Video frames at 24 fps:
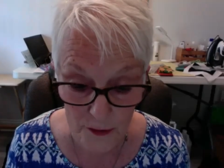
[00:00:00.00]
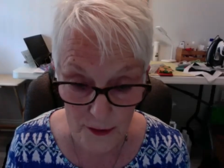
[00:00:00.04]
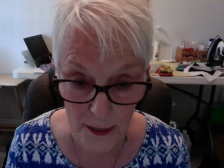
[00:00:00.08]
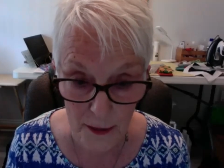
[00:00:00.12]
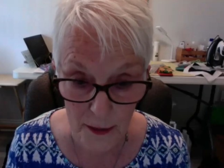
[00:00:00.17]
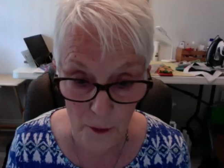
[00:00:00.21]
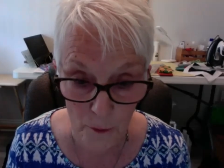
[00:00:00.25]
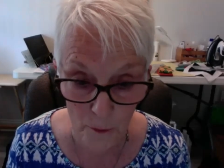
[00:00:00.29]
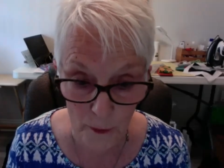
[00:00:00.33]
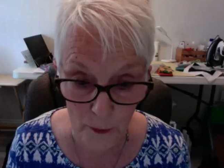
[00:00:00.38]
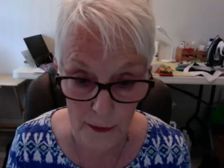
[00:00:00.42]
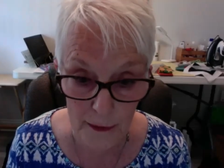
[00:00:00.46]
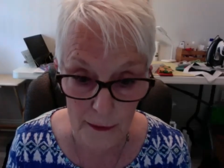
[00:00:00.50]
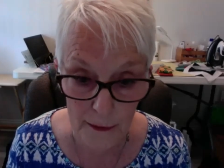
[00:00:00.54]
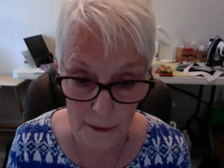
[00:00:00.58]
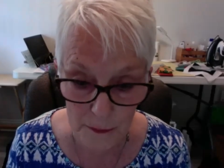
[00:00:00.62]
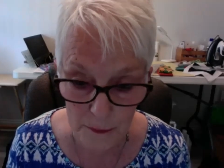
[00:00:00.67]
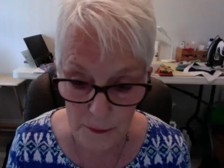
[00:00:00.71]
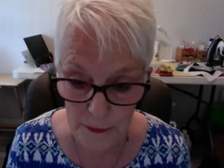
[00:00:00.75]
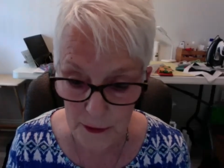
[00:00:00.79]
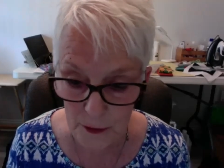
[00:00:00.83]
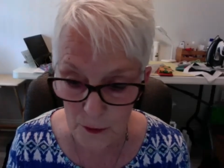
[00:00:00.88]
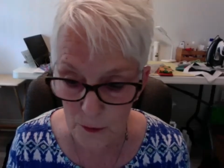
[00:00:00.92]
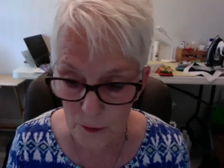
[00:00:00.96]
now waiting to
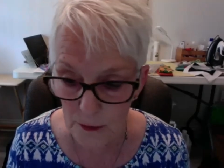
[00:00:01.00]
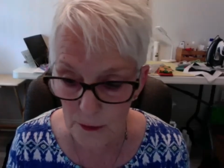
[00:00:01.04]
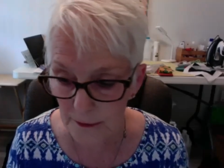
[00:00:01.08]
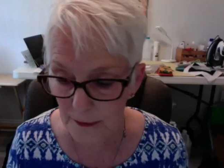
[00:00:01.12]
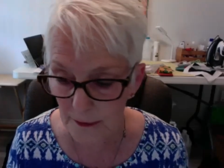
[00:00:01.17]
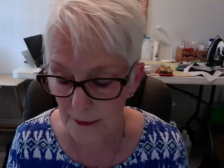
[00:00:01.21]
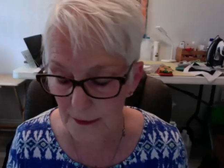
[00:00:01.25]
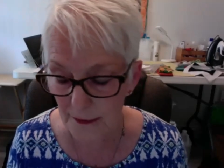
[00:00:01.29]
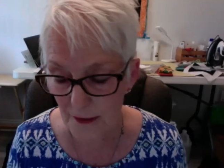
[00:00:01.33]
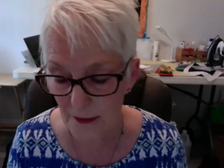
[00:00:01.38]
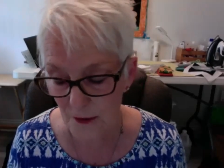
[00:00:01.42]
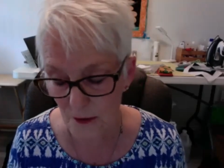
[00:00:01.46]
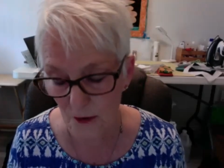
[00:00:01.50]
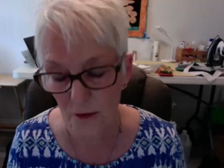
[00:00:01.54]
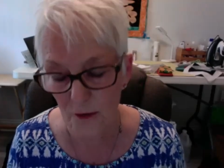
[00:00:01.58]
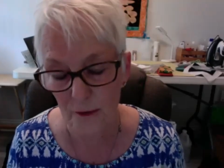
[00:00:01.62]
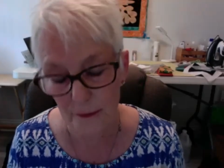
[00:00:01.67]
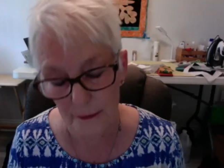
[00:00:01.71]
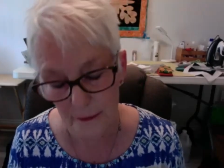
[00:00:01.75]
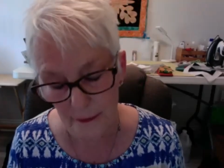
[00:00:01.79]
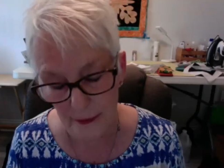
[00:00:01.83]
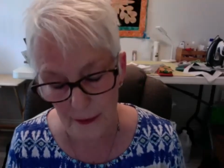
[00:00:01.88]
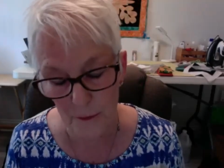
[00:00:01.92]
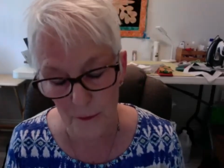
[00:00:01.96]
be quilted. So
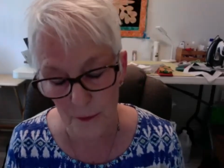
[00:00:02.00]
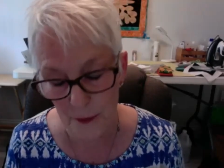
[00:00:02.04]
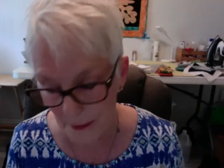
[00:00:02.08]
there was